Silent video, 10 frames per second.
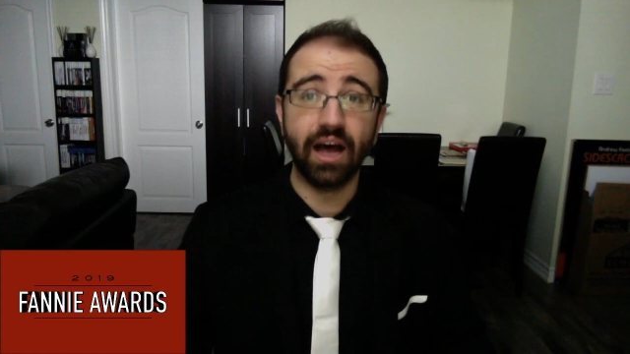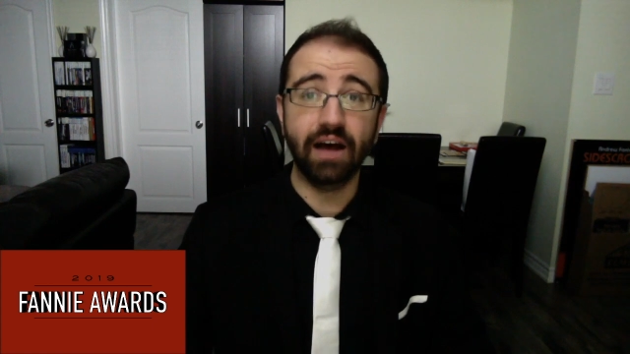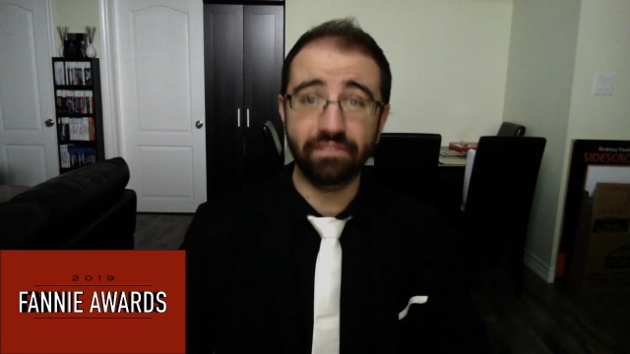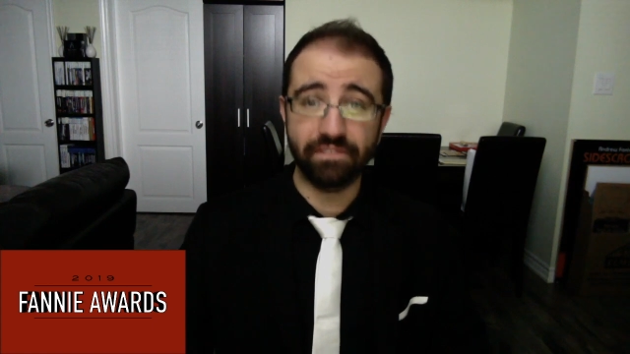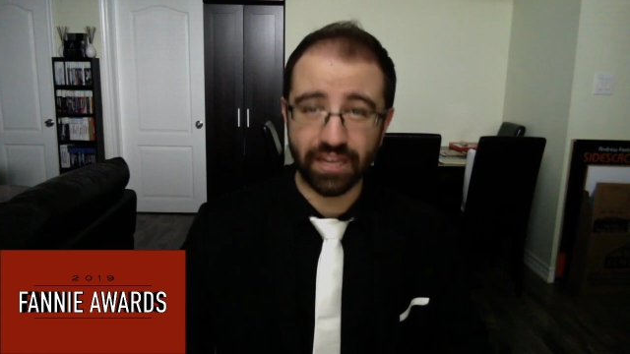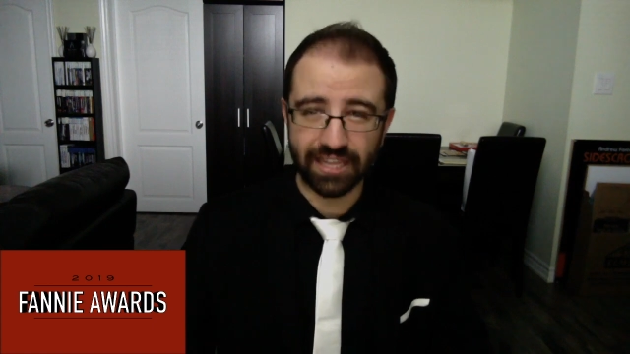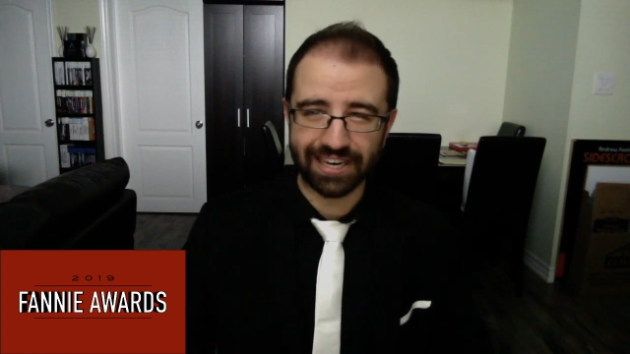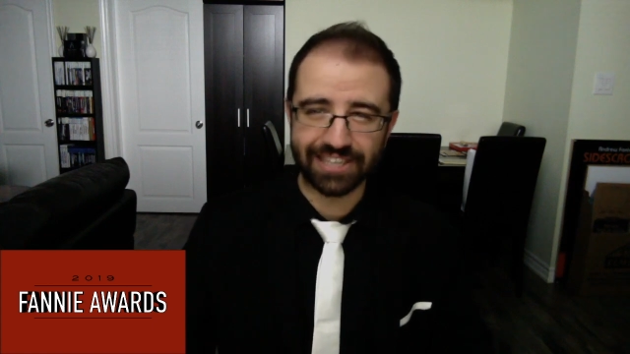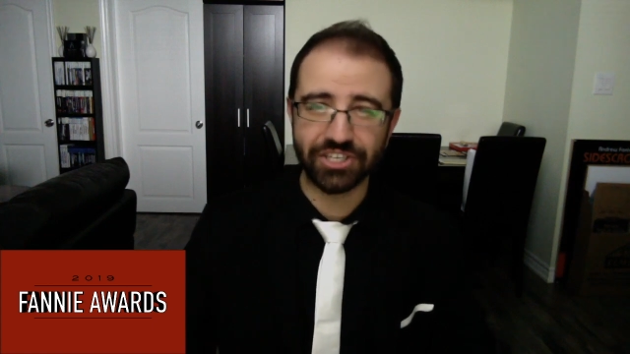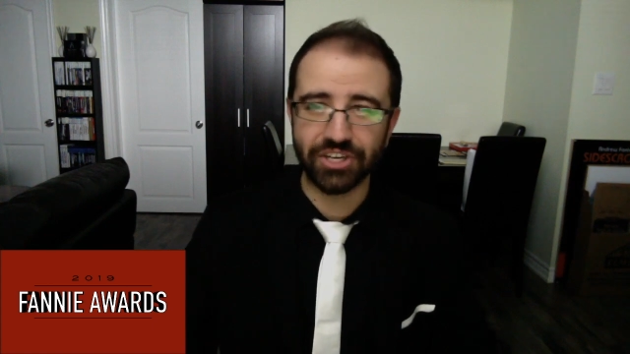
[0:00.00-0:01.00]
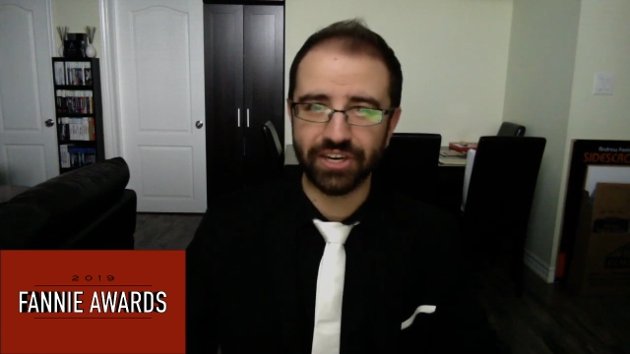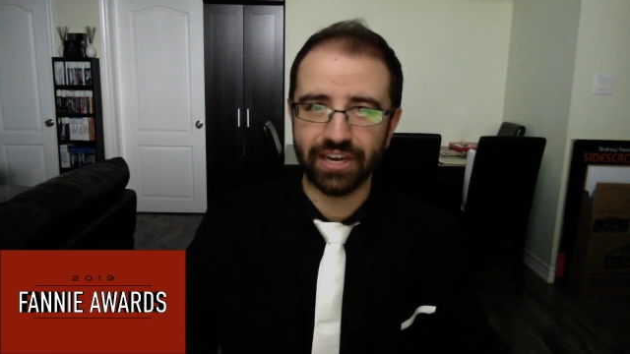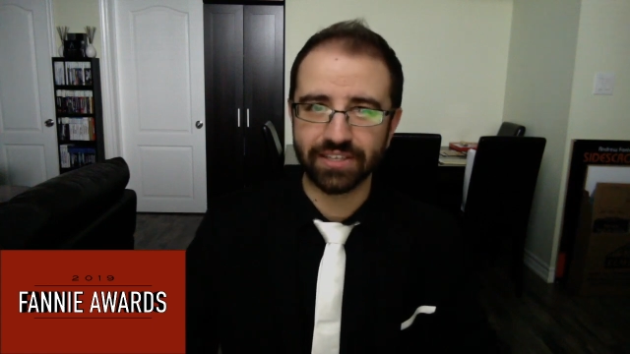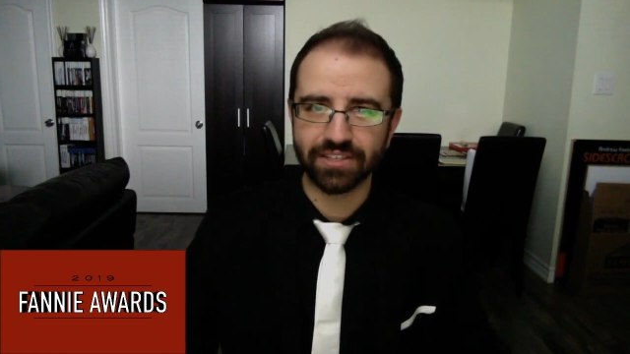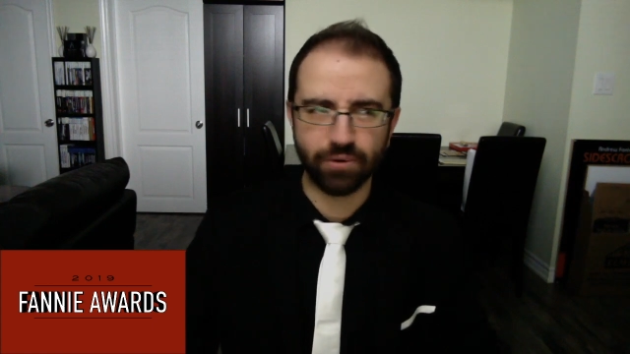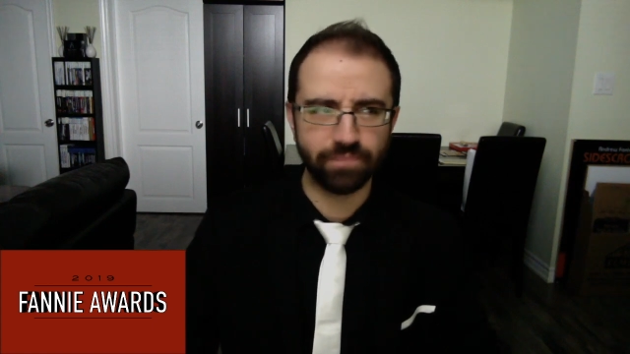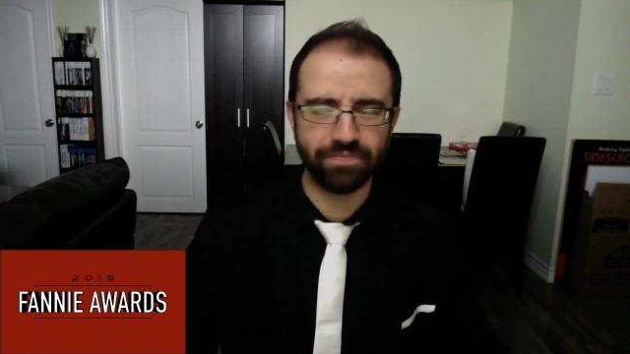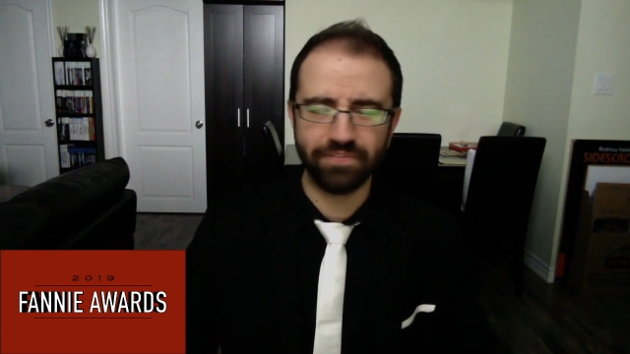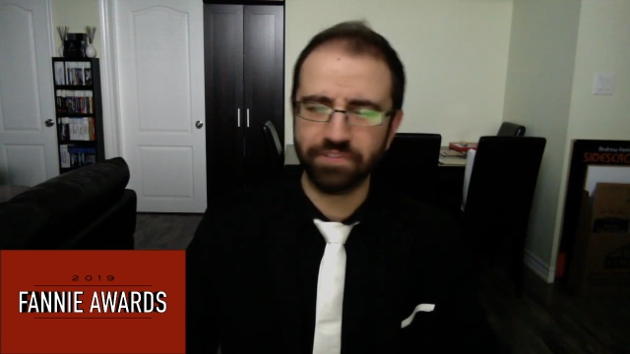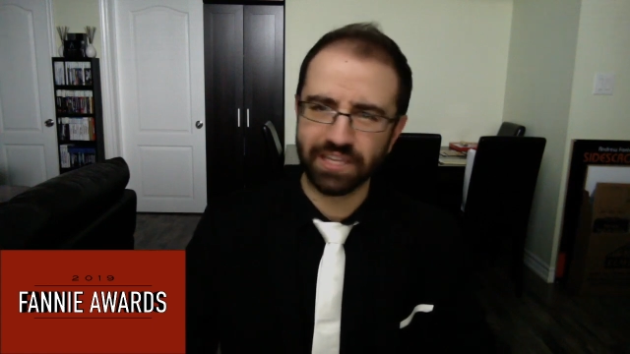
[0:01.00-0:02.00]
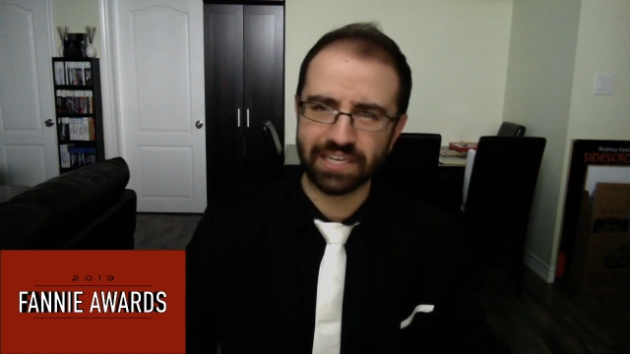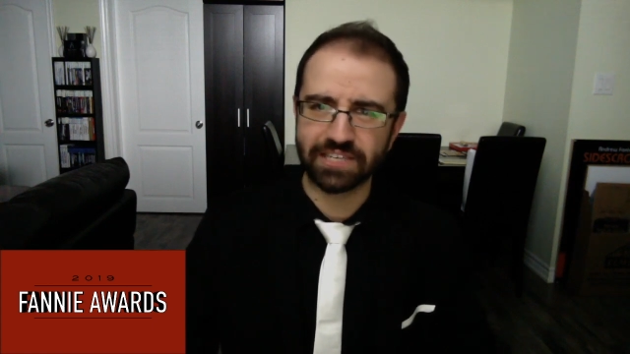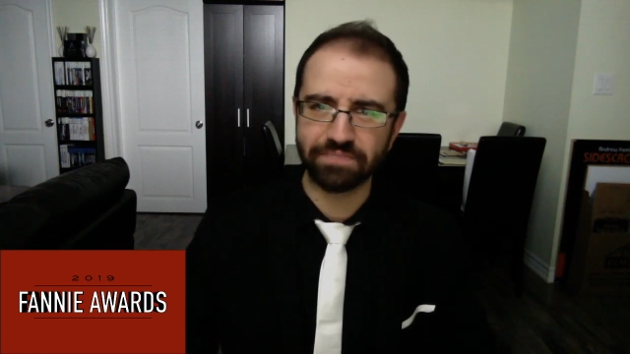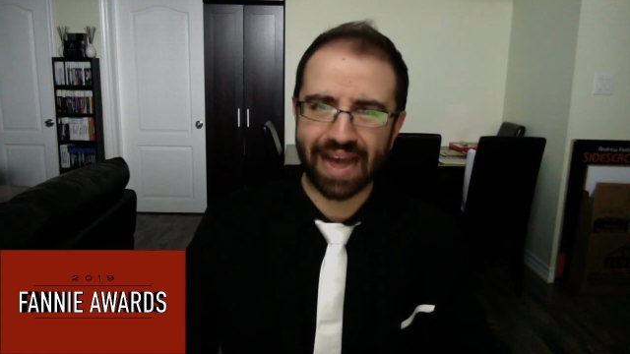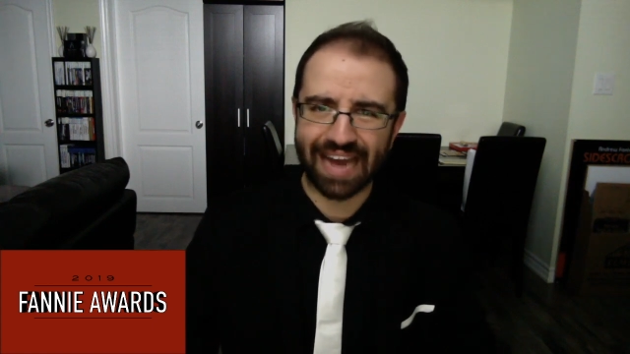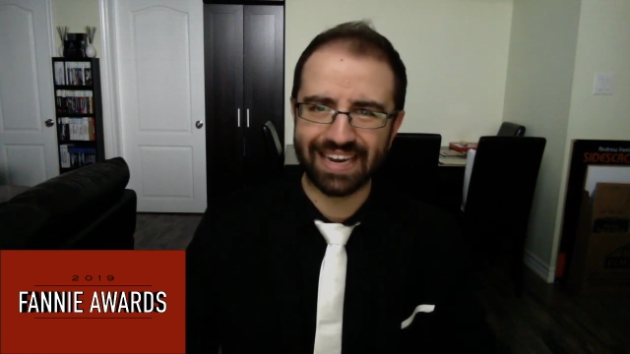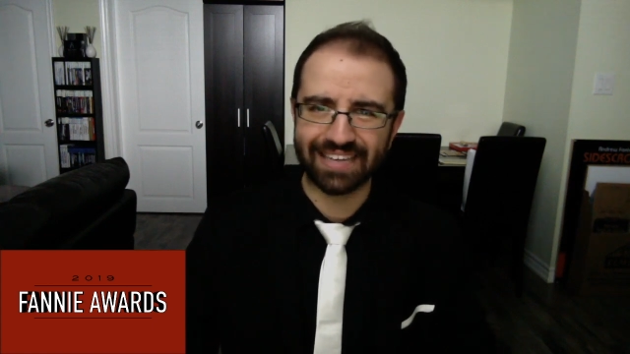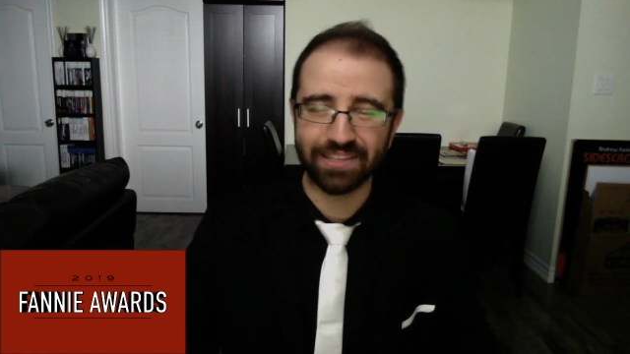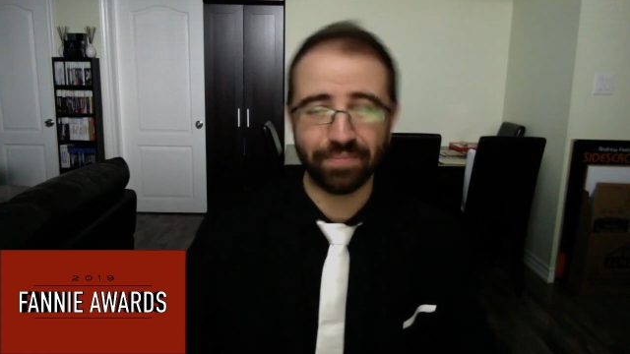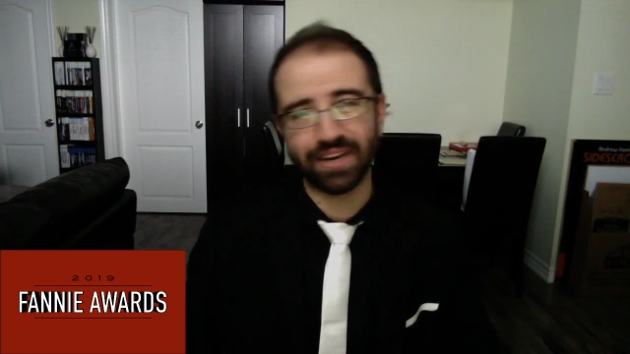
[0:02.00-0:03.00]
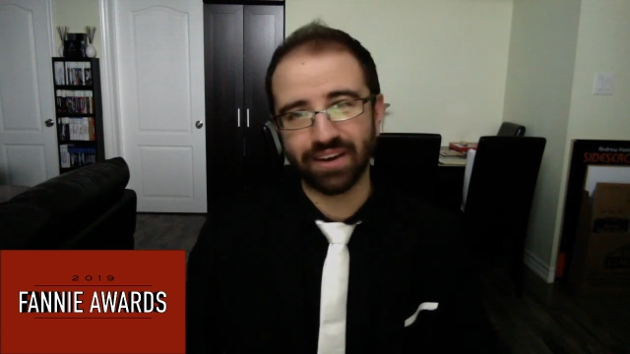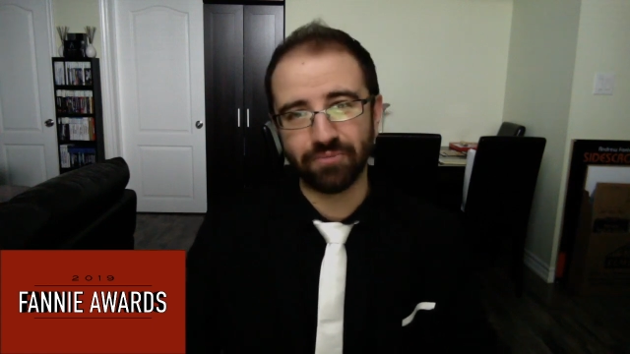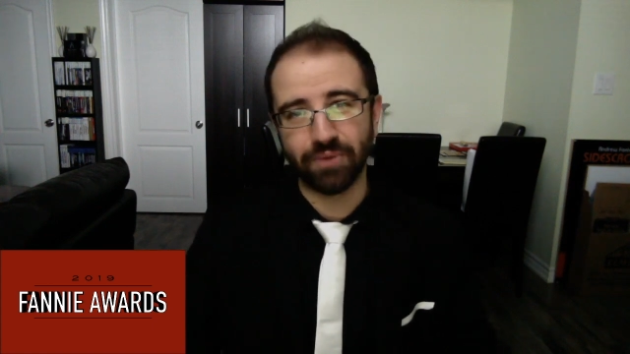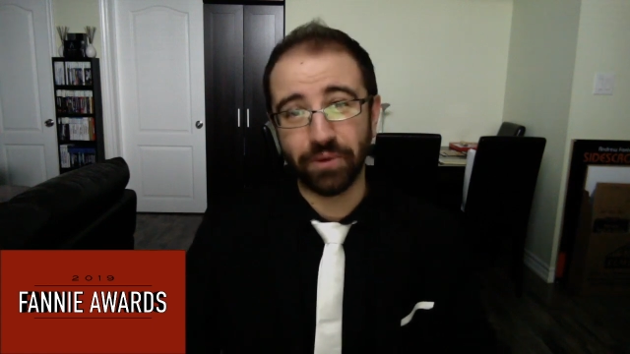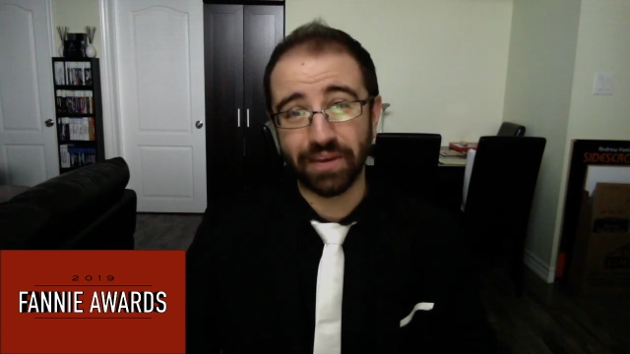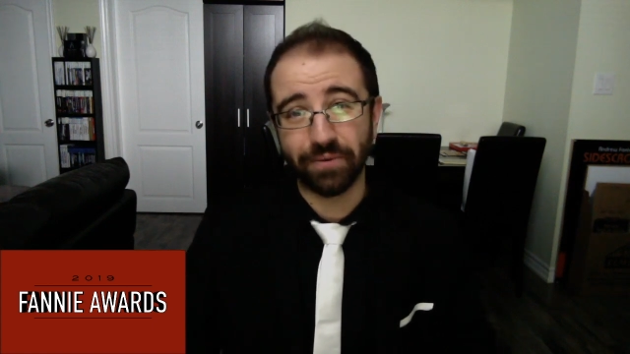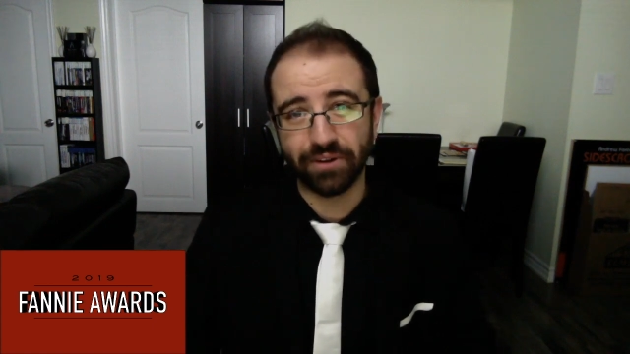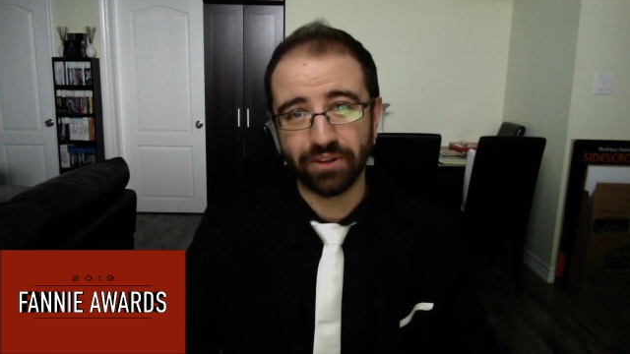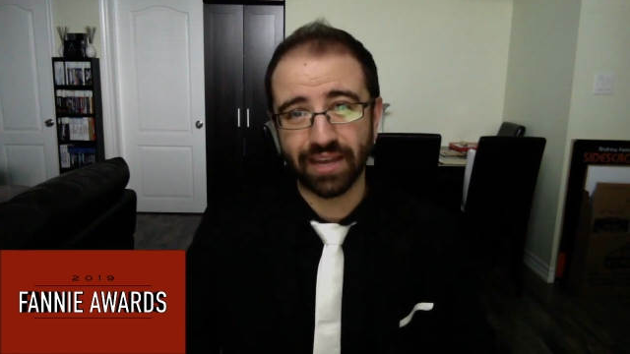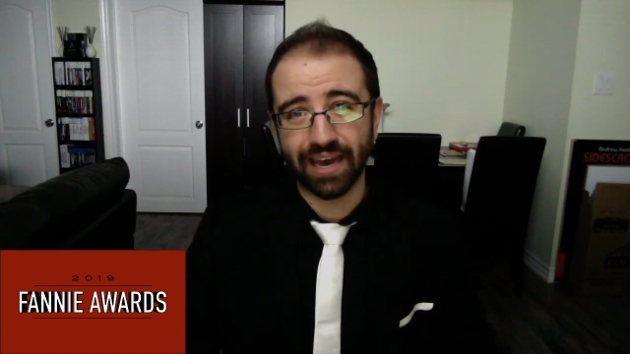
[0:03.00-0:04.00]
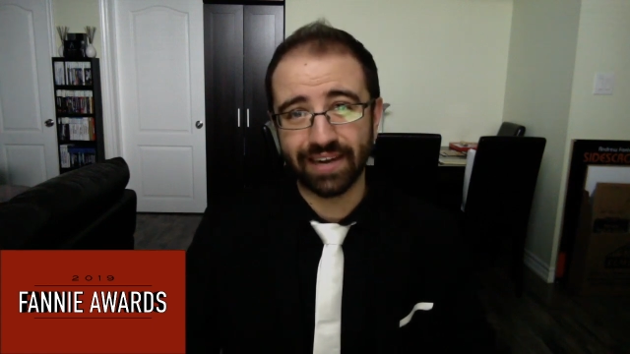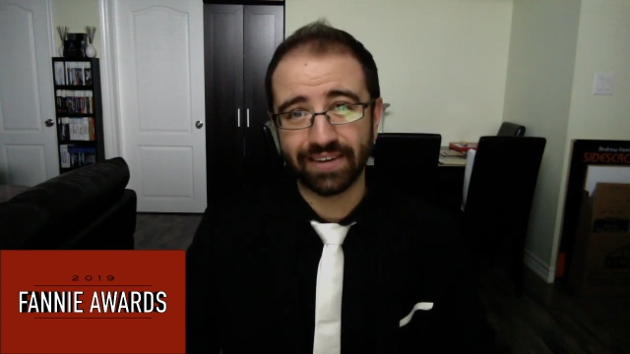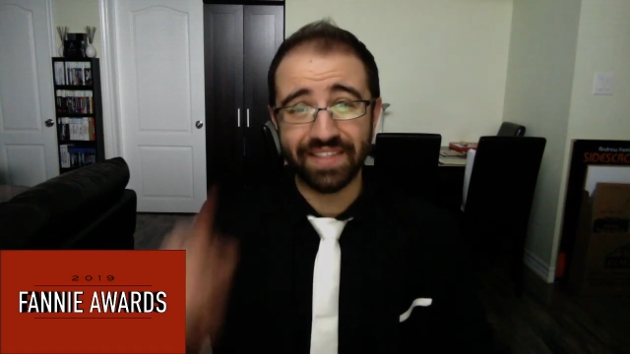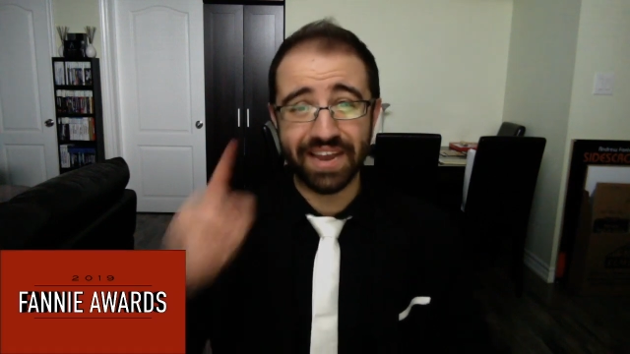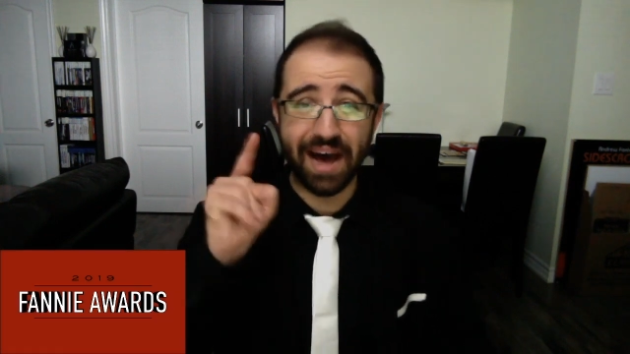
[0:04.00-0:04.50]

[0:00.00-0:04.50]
of villainous goodness or villainous badness, depending on what way you want to look at it. The